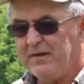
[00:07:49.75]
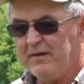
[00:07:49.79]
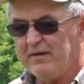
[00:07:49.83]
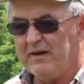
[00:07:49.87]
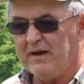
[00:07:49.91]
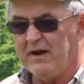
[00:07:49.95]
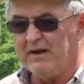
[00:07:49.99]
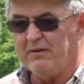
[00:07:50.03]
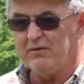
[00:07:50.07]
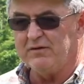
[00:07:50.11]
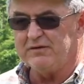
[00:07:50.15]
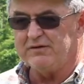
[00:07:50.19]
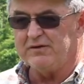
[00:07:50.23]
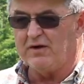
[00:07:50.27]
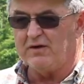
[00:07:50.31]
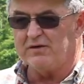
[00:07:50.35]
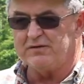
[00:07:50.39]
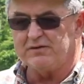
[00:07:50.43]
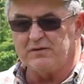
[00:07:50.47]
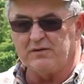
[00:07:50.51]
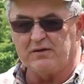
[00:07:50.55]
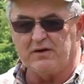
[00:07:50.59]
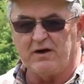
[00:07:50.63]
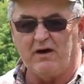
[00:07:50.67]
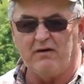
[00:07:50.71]
Then it was
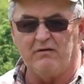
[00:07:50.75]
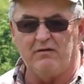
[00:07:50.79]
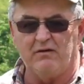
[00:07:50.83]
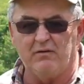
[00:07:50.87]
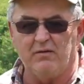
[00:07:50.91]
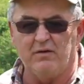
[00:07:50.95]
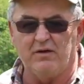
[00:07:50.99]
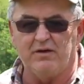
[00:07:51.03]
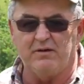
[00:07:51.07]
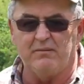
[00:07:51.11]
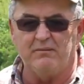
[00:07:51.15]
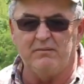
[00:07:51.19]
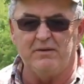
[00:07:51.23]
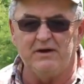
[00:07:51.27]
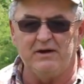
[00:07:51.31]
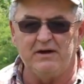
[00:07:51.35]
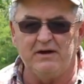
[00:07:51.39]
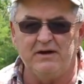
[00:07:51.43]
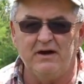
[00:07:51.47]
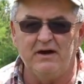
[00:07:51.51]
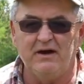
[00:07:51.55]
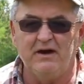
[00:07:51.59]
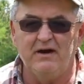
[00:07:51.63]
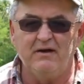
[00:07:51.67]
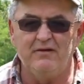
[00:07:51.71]
also covered with a big
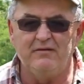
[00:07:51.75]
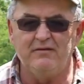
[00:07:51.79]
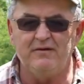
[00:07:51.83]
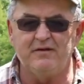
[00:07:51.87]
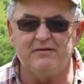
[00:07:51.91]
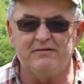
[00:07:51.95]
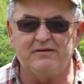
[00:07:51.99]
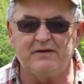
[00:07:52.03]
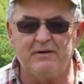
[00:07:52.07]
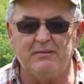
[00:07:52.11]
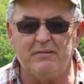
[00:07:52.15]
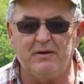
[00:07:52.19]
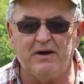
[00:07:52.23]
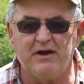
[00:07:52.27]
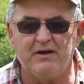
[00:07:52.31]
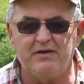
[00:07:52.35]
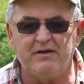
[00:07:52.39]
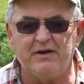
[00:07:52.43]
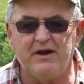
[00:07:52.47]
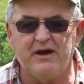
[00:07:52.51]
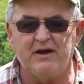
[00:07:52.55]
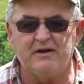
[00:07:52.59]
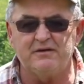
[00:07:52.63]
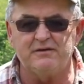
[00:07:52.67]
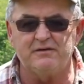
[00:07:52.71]
50 by
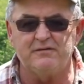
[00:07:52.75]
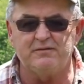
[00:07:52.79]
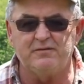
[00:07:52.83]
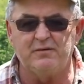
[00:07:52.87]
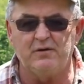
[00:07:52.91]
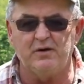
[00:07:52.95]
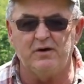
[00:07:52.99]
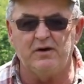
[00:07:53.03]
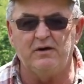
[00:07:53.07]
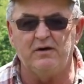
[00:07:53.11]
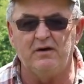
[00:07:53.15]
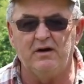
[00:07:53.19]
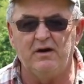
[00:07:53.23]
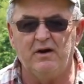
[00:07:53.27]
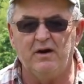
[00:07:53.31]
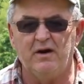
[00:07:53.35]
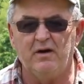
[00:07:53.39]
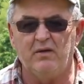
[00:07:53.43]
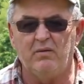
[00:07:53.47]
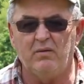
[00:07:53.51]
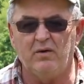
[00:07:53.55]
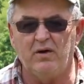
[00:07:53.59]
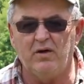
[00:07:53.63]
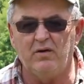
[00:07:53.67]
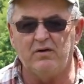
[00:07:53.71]
1,000 foot
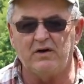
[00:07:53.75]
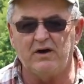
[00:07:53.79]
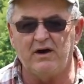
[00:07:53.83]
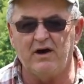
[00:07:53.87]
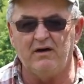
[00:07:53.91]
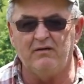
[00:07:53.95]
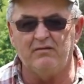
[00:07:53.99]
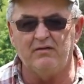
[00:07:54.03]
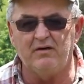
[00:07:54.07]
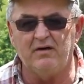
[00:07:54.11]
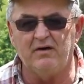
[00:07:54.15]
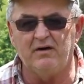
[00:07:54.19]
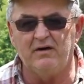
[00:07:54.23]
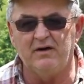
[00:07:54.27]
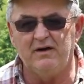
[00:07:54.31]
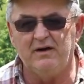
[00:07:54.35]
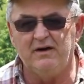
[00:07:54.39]
row cover.